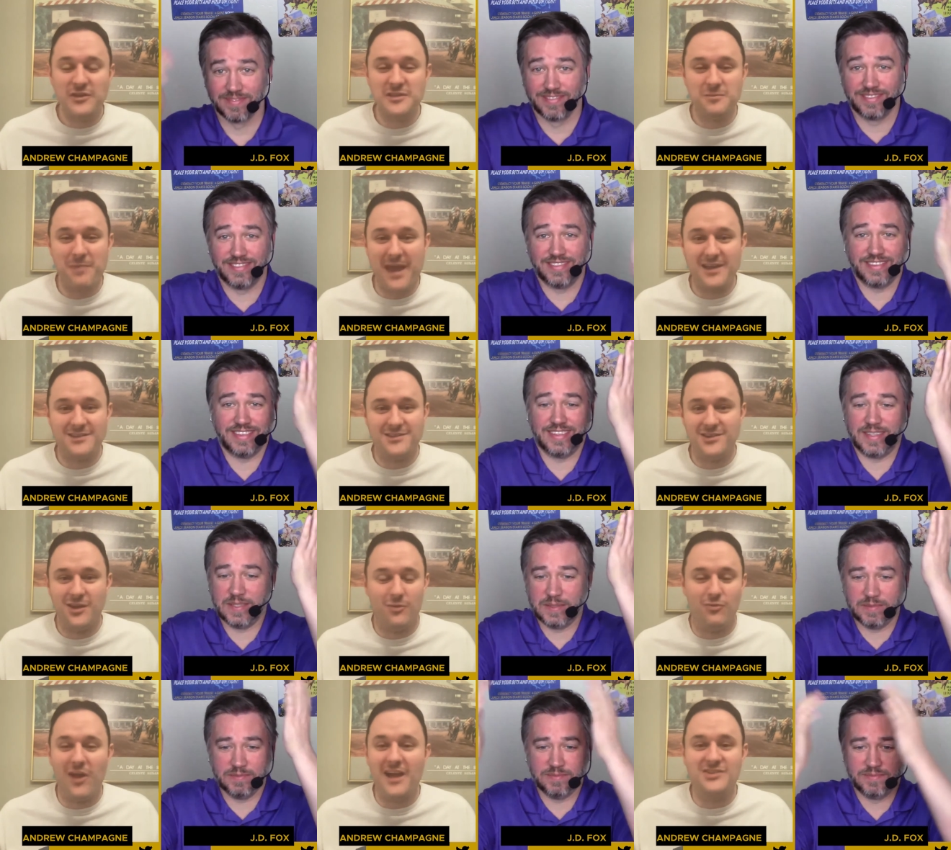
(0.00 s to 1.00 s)
Speaker 1: expect, you know,
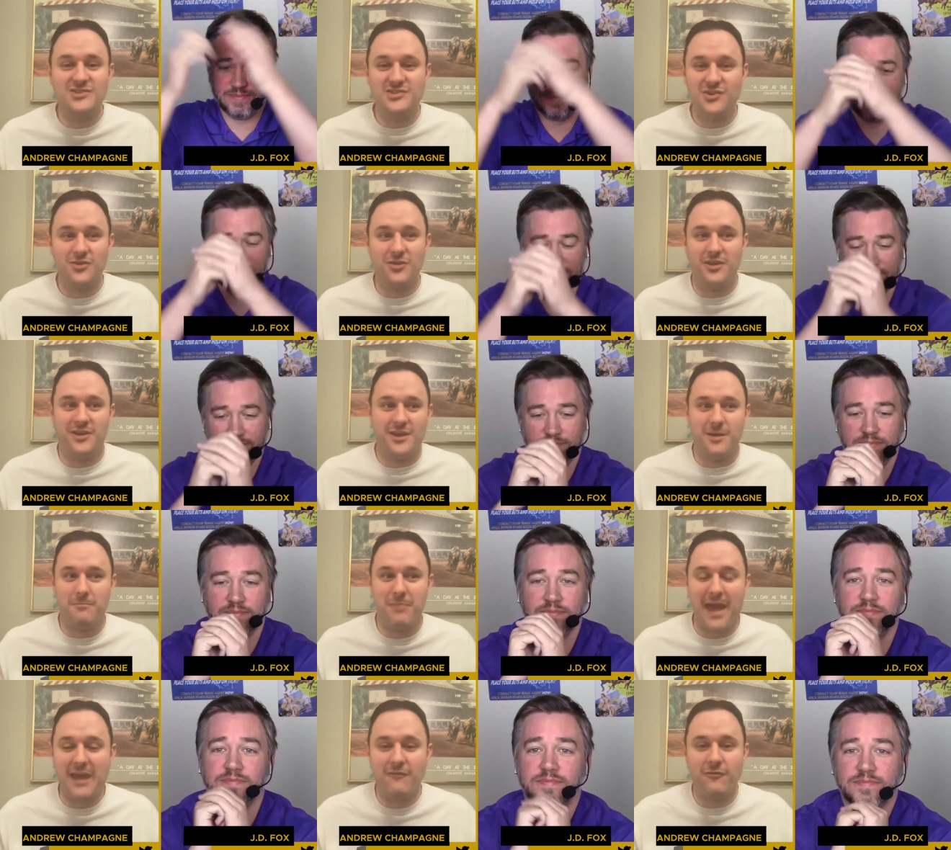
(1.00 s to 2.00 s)
Rod Serling to come
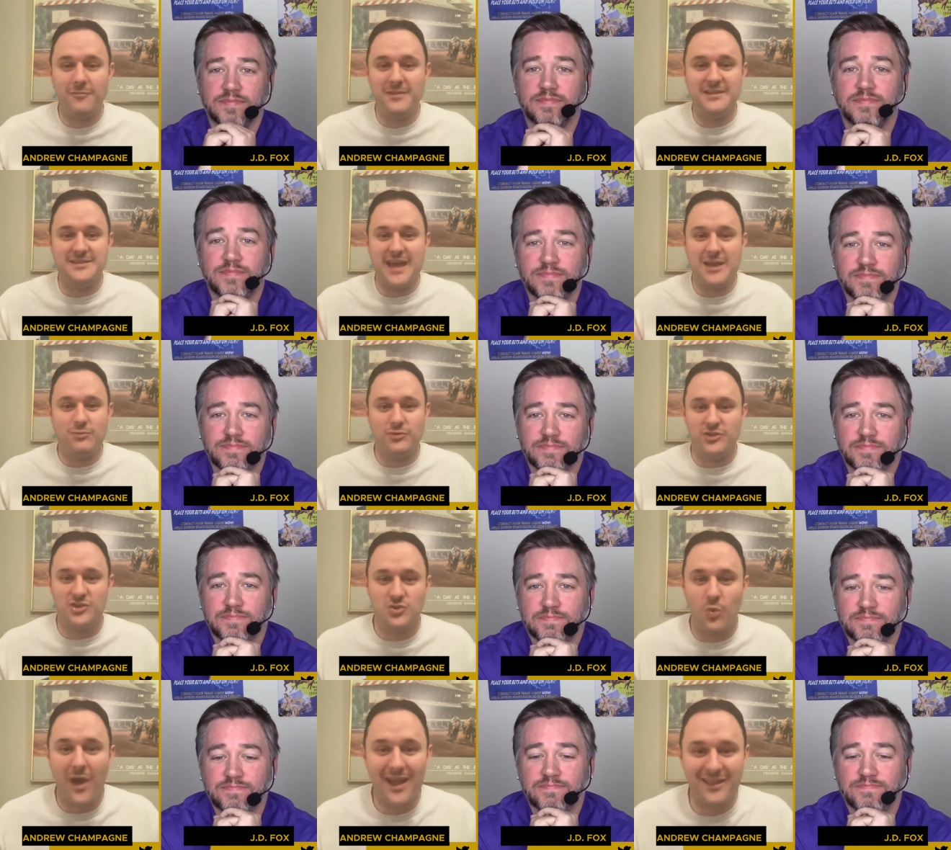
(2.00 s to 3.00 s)
back from the dead with the
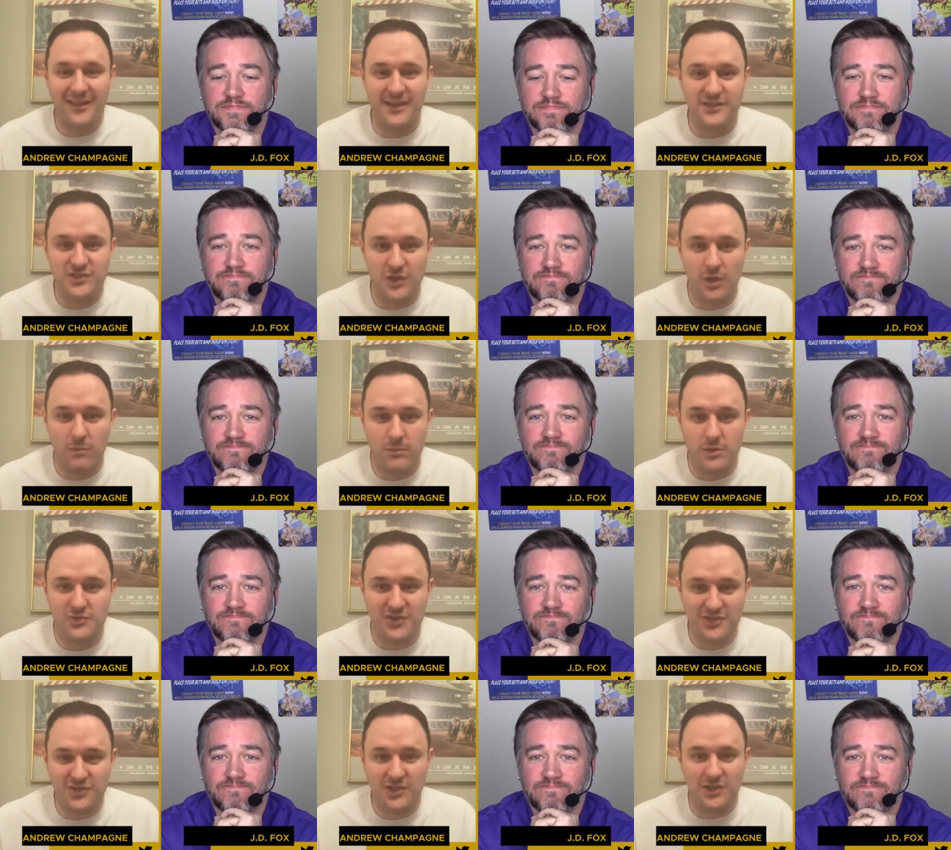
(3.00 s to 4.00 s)
Twilight Zone
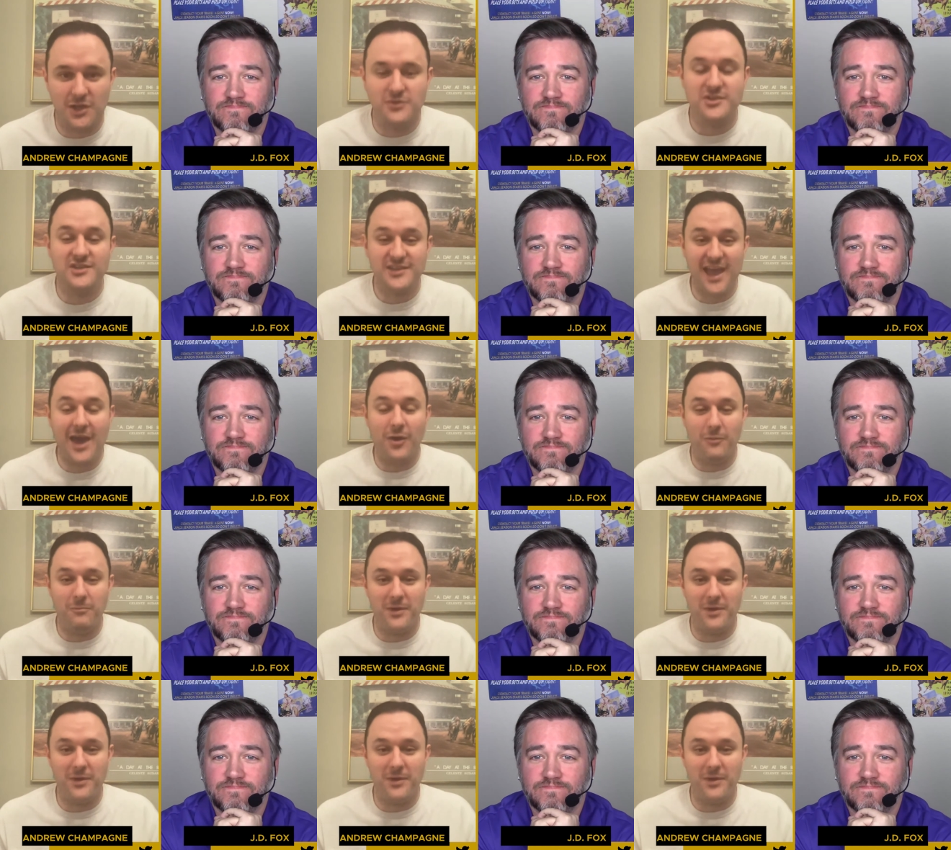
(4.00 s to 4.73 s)
music to close us out.